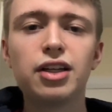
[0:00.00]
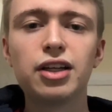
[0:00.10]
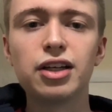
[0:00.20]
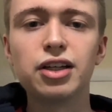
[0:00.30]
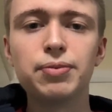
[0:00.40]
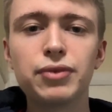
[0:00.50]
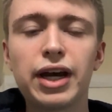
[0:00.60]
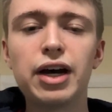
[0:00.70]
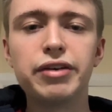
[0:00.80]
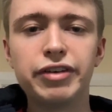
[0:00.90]
out
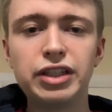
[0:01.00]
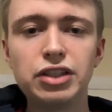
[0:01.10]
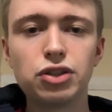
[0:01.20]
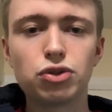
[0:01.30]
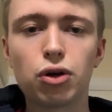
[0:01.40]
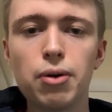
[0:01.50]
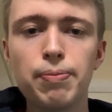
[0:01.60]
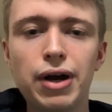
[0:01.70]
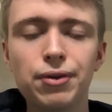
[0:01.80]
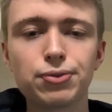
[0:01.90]
of any to try and
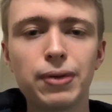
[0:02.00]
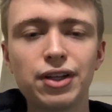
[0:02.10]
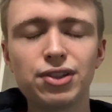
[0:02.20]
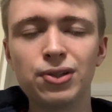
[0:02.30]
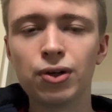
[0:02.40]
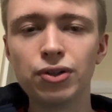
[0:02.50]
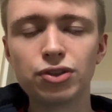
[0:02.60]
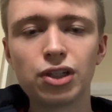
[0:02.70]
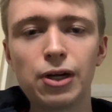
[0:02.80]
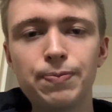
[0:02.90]
bounce back tonight.
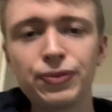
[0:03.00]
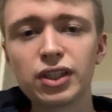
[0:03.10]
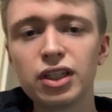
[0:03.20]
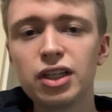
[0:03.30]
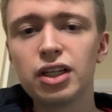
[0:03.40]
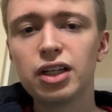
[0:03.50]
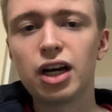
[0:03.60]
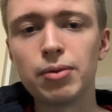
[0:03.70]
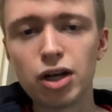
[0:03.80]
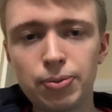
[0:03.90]
So
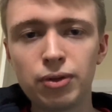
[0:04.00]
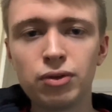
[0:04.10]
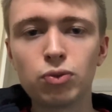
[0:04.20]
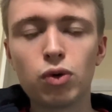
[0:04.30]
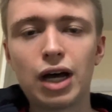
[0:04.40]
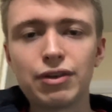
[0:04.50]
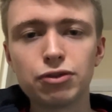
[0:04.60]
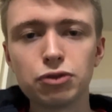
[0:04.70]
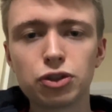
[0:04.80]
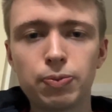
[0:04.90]
I'm hoping we'll have a
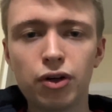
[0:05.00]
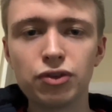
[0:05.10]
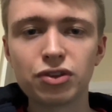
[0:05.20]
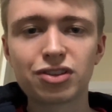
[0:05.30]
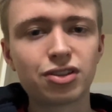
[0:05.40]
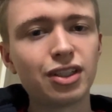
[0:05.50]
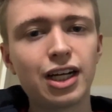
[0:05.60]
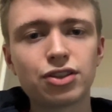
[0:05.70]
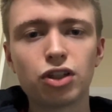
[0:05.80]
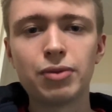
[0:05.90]
response.
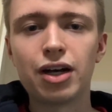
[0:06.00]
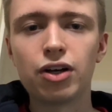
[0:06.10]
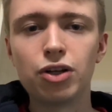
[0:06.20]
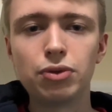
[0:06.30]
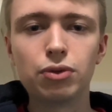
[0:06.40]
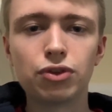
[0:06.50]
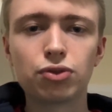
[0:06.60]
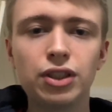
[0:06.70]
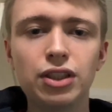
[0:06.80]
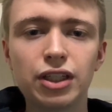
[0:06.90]
Last time at home, we won
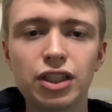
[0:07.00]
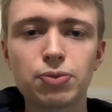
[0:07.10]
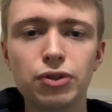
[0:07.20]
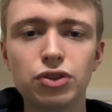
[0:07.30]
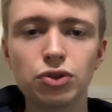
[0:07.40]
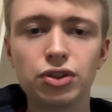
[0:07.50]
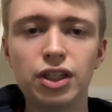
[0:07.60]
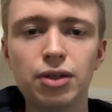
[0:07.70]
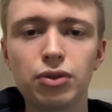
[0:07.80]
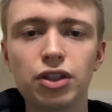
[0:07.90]
3-0 against Bristol
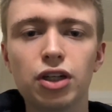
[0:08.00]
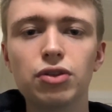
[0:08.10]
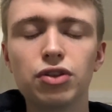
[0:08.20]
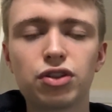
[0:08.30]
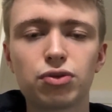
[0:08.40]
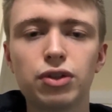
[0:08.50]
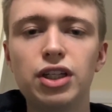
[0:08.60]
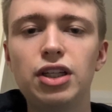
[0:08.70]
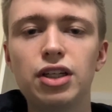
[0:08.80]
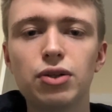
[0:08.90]
City. I'm going to go
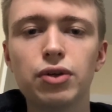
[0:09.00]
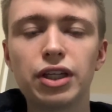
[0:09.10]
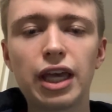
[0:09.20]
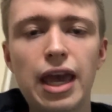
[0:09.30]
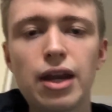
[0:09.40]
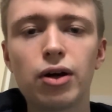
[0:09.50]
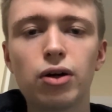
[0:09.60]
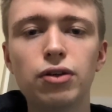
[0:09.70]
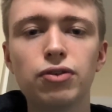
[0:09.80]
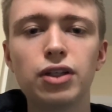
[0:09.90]
3-0 again.
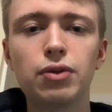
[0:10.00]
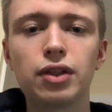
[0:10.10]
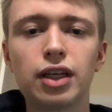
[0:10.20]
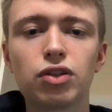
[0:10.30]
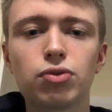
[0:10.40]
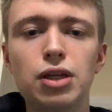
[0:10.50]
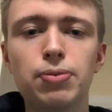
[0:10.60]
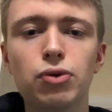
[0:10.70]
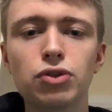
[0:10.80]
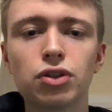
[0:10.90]
Hopefully we can get 3
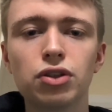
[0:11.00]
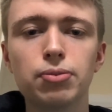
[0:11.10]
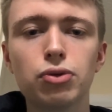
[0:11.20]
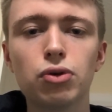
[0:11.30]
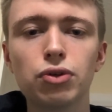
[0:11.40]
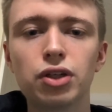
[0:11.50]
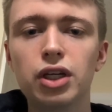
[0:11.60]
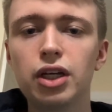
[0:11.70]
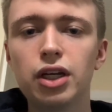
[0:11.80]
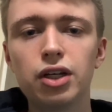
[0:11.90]
points on the board.
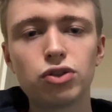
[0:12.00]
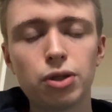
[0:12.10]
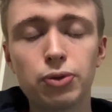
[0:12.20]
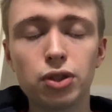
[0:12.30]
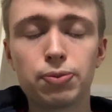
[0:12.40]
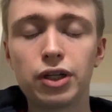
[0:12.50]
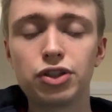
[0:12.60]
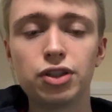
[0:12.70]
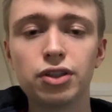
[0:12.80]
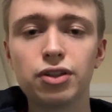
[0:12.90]
Try to put the
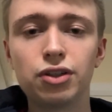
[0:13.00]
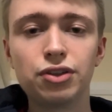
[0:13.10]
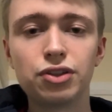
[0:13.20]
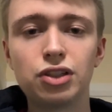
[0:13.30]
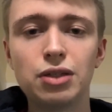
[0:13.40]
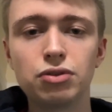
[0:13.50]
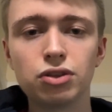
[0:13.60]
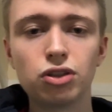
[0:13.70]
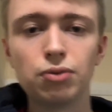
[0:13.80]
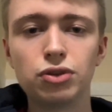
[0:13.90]
pressure on the teams at the
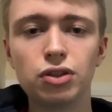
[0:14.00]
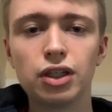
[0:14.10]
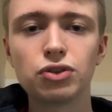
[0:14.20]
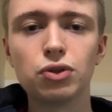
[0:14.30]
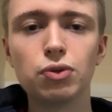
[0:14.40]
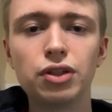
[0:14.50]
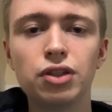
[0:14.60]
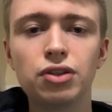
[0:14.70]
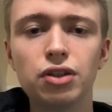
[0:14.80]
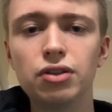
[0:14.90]
top two. That's all we
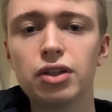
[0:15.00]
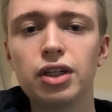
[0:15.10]
can do.